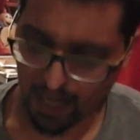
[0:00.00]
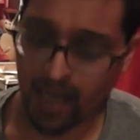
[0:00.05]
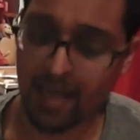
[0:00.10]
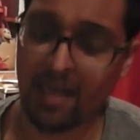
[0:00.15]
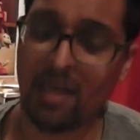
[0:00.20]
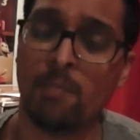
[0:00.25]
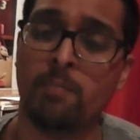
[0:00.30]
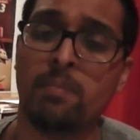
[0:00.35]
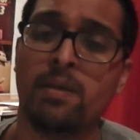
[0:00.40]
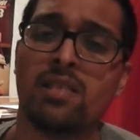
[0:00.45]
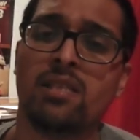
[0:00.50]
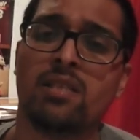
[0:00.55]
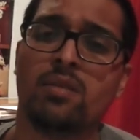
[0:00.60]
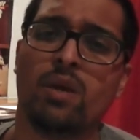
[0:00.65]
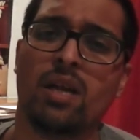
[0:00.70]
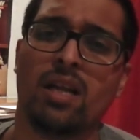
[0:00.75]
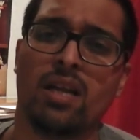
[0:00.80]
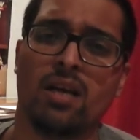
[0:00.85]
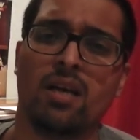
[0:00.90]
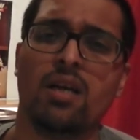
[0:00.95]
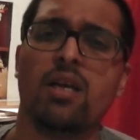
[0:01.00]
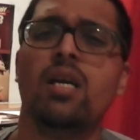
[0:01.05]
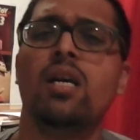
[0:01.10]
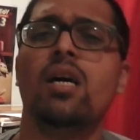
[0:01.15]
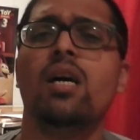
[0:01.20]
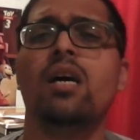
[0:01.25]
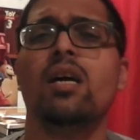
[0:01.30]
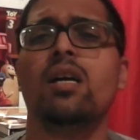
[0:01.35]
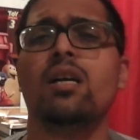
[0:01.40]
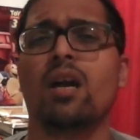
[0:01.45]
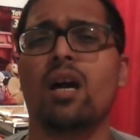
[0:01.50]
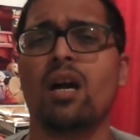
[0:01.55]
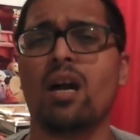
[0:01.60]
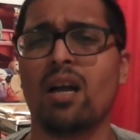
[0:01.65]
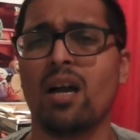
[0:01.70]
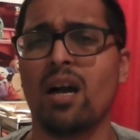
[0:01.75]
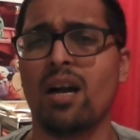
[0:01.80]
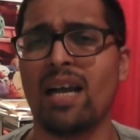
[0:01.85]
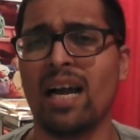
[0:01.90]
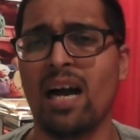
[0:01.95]
and Abyss Dweller.
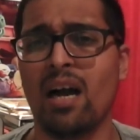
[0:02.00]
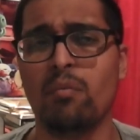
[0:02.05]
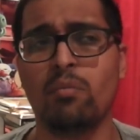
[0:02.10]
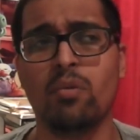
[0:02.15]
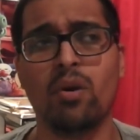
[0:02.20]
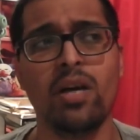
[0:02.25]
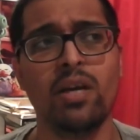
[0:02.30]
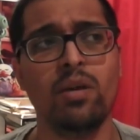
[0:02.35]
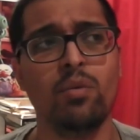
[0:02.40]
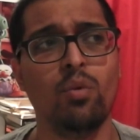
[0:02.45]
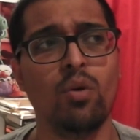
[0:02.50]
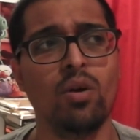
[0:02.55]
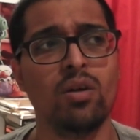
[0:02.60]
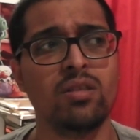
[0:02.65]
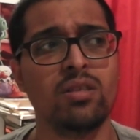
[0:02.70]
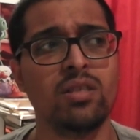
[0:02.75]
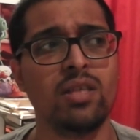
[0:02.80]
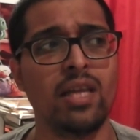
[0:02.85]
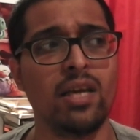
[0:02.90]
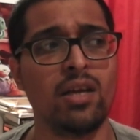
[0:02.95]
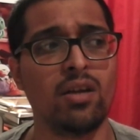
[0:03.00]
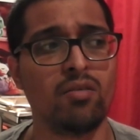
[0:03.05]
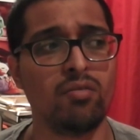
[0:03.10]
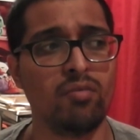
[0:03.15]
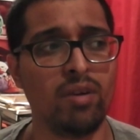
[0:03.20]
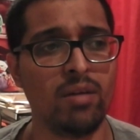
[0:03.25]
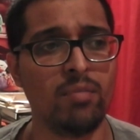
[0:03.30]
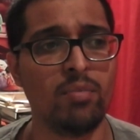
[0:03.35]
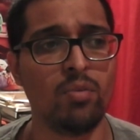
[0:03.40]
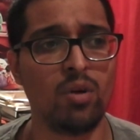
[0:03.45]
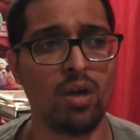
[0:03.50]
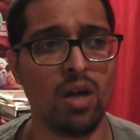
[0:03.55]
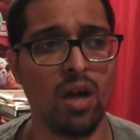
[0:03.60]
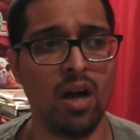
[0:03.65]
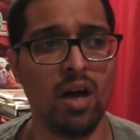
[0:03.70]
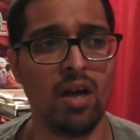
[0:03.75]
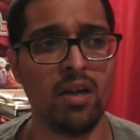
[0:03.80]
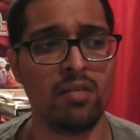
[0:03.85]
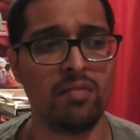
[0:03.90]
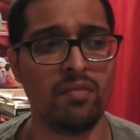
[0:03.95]
Gogogo Cowboy was an incredible
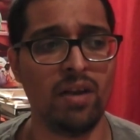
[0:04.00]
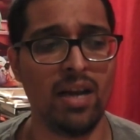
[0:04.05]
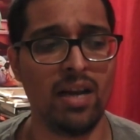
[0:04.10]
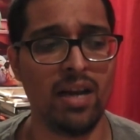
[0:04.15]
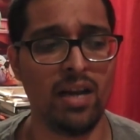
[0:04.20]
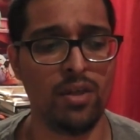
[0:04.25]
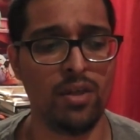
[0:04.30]
card. The fact